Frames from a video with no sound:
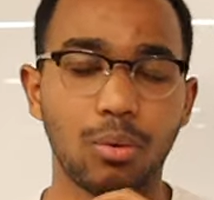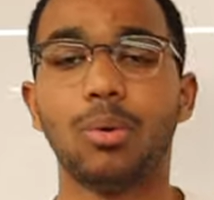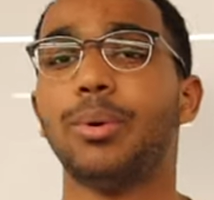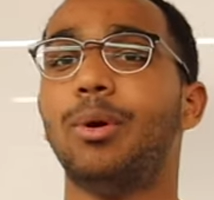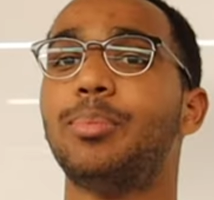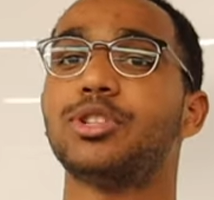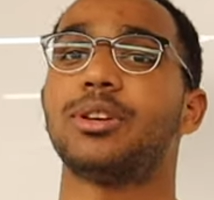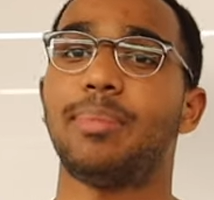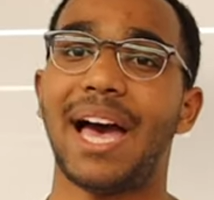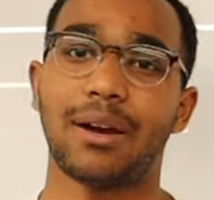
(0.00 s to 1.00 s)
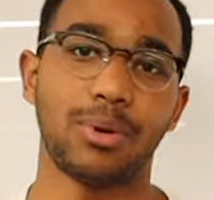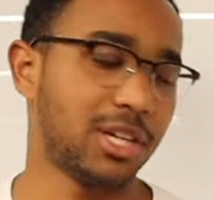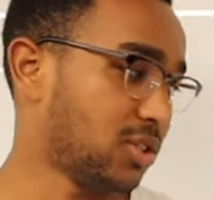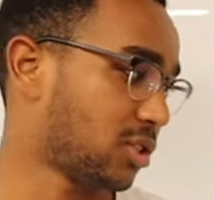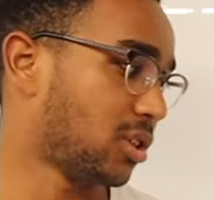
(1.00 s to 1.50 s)
Well, we won't push it back. We
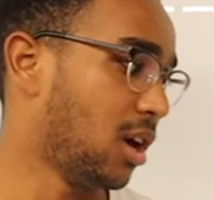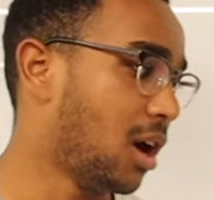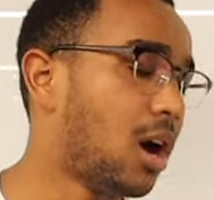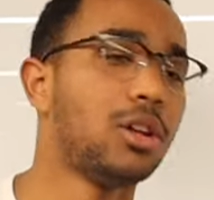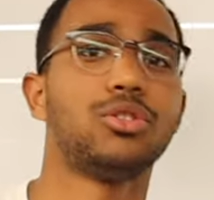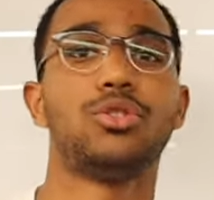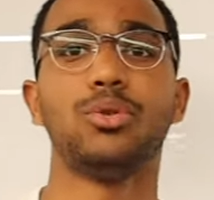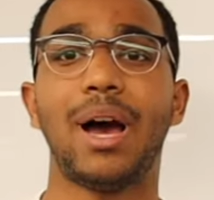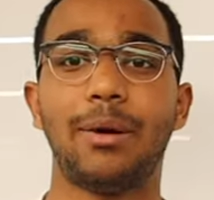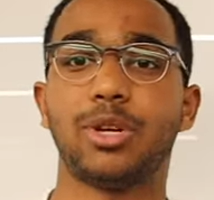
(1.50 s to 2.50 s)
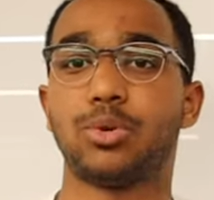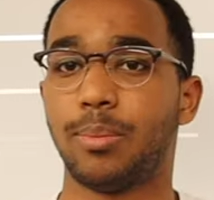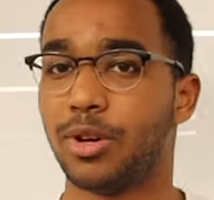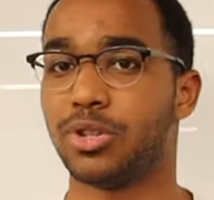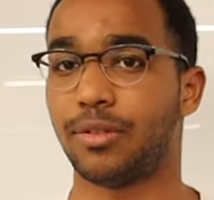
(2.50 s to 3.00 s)
can just undo how much
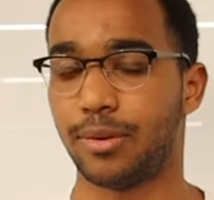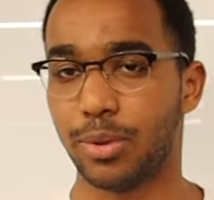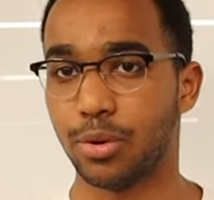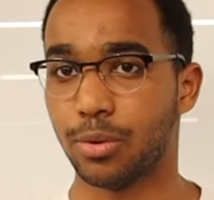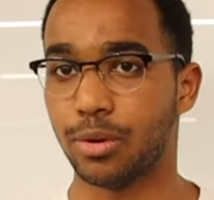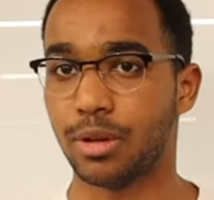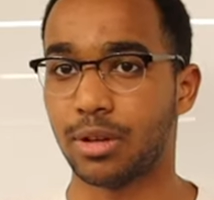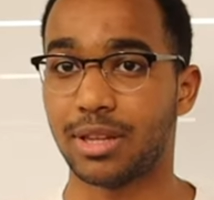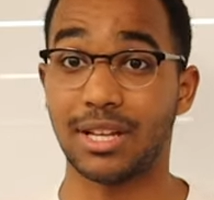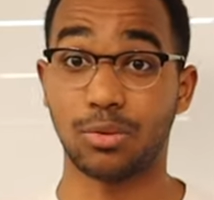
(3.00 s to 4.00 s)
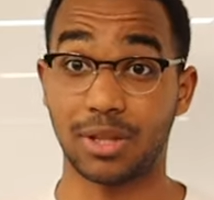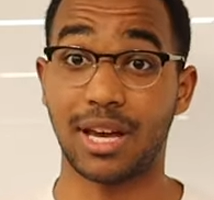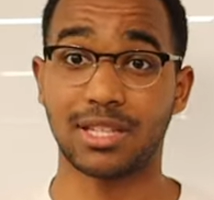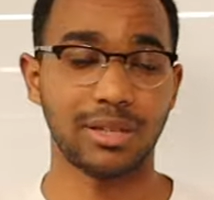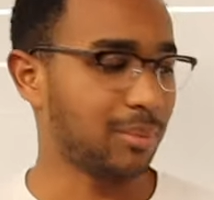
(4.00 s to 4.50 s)
we're pushing from U. That's what
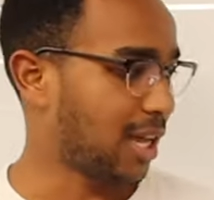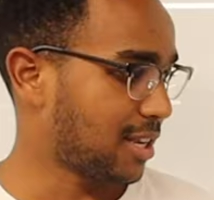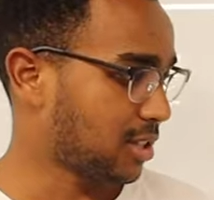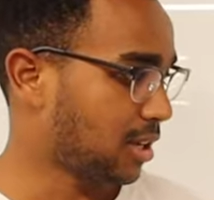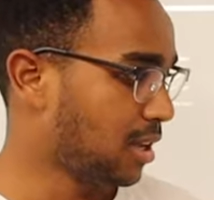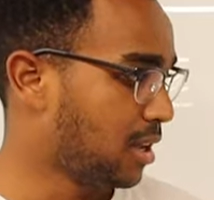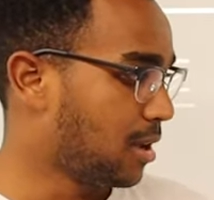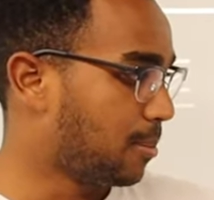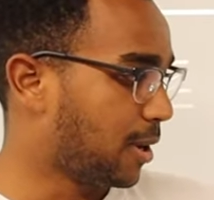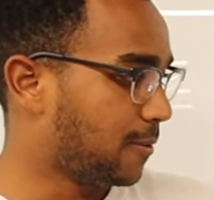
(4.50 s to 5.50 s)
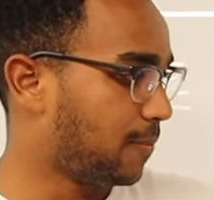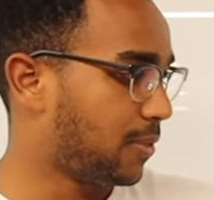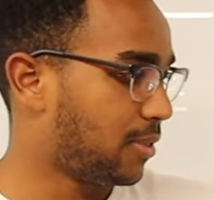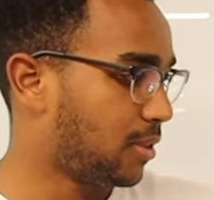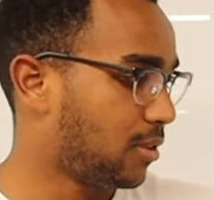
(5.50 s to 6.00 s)
that's symbolizing.
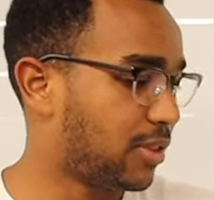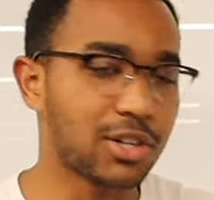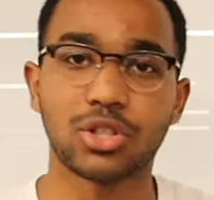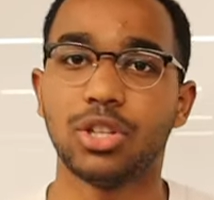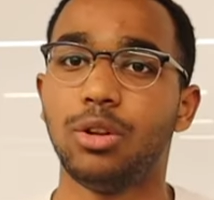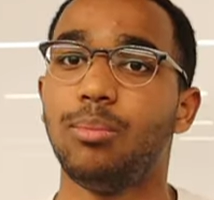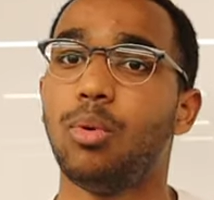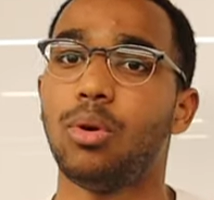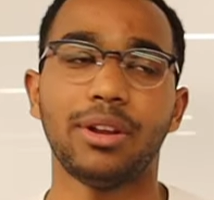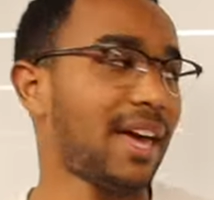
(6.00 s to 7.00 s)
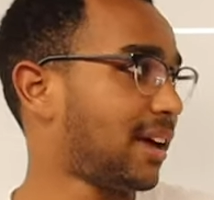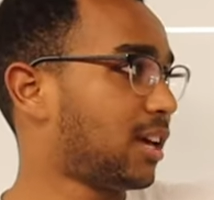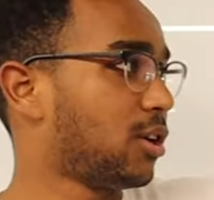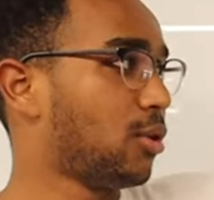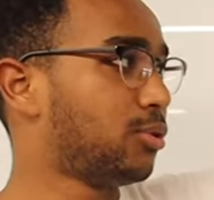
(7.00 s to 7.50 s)
But there's still more that
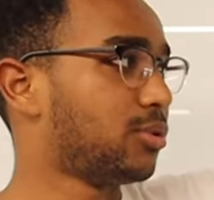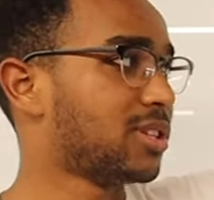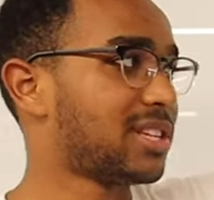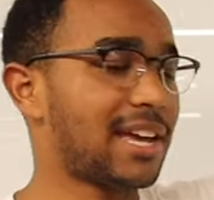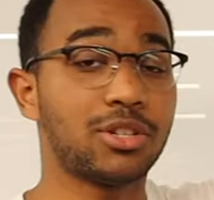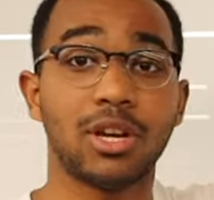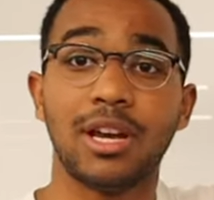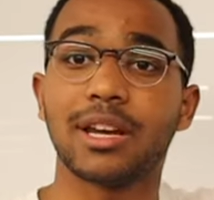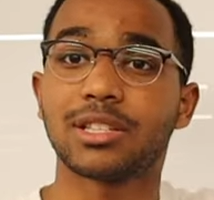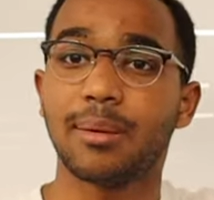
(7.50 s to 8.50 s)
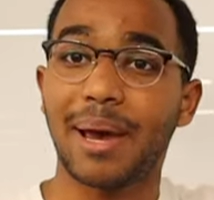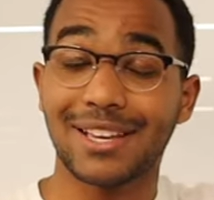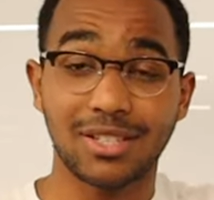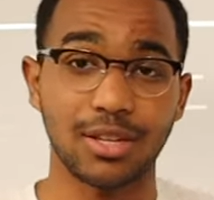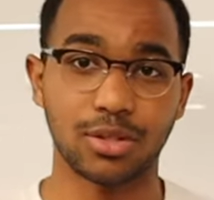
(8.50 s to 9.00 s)
can go through this edge. Its
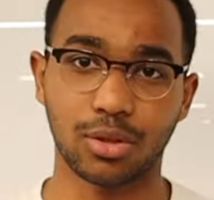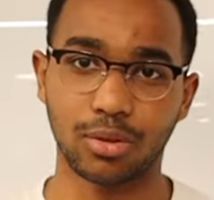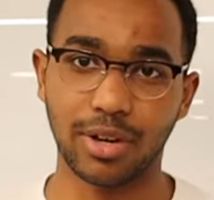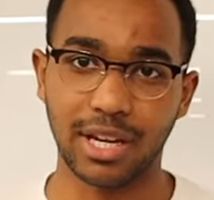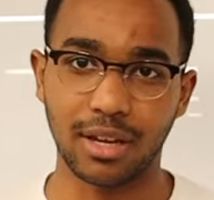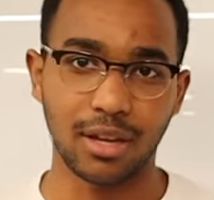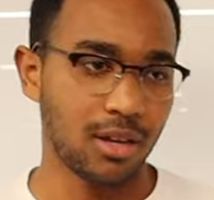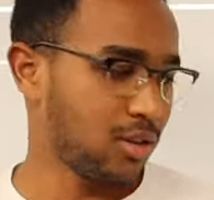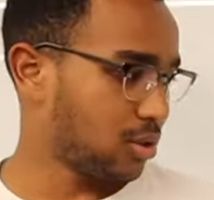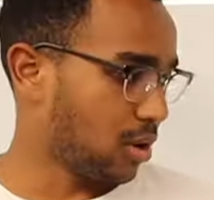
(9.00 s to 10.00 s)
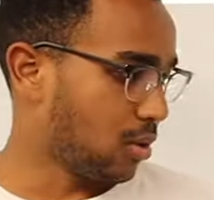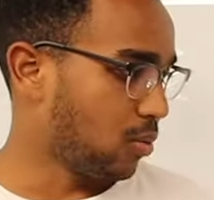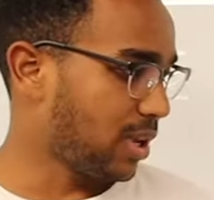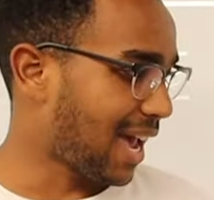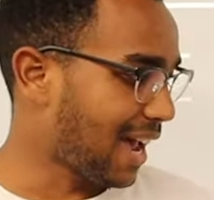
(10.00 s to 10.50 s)
capacity is three. So
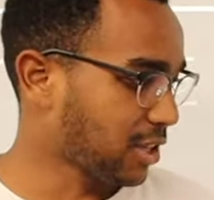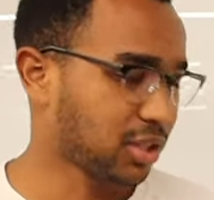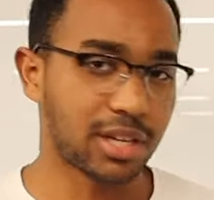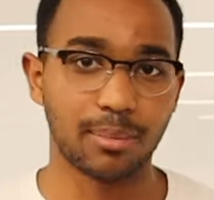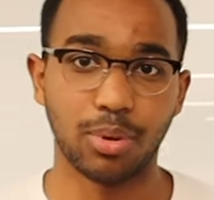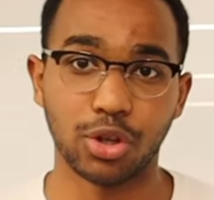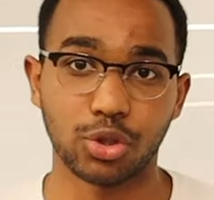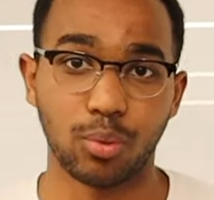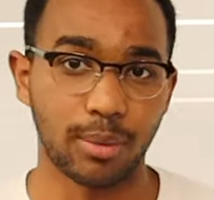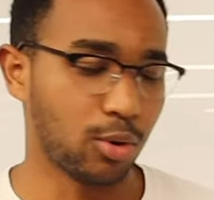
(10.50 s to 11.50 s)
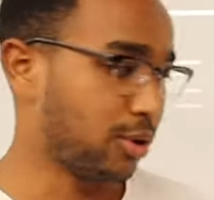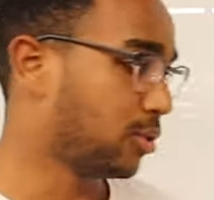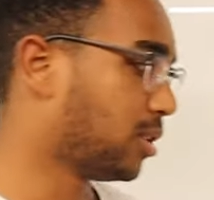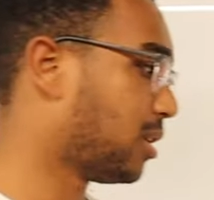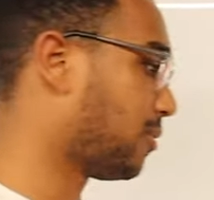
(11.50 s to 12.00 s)
we actually can push one more
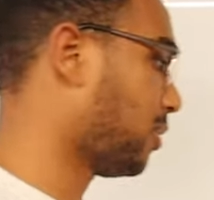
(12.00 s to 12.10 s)
unit of